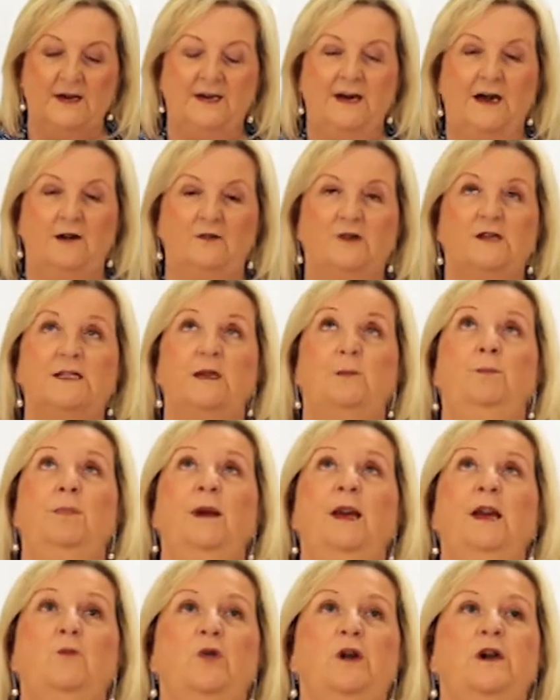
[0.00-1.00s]
Now there's a
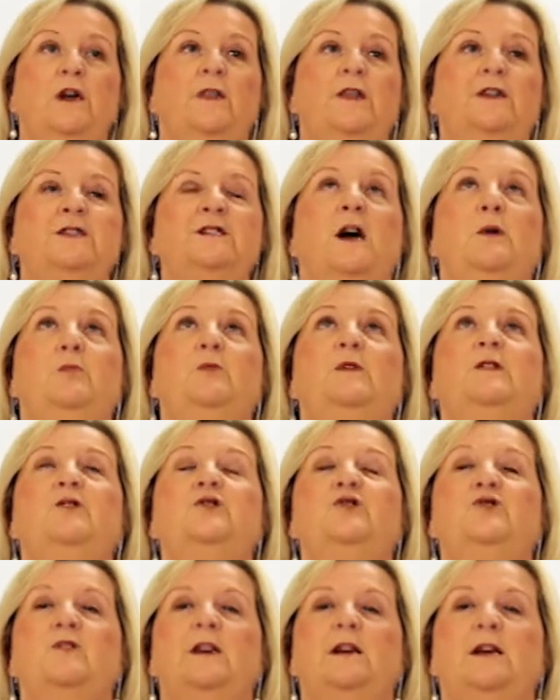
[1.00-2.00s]
big one on the top of
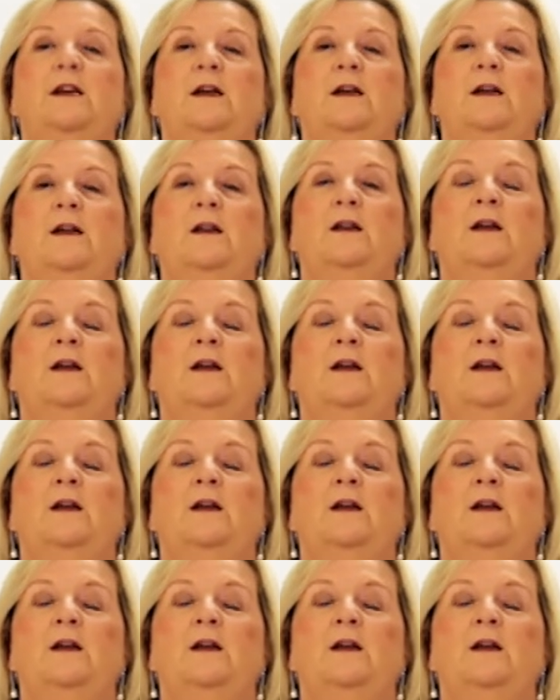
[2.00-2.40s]
the tree.